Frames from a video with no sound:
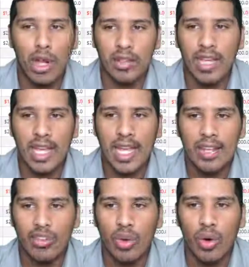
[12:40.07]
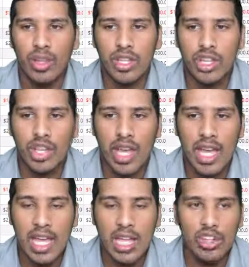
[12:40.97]
Nothing is going to
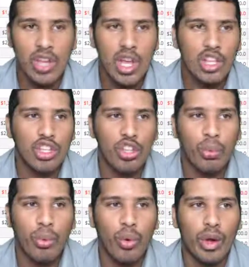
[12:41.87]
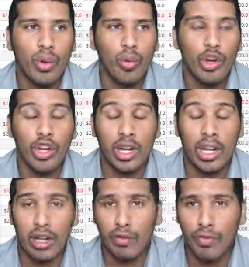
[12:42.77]
change to the point where you're going to
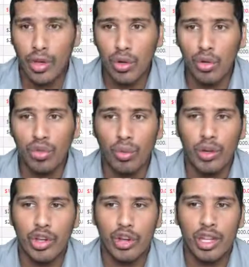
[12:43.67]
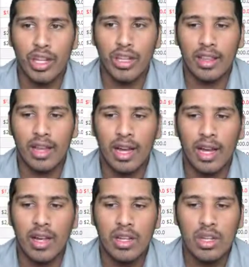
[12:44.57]
get confused, or where you're going
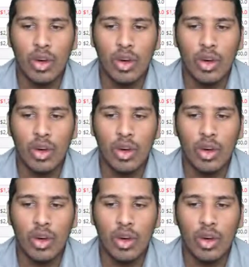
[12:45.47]
to,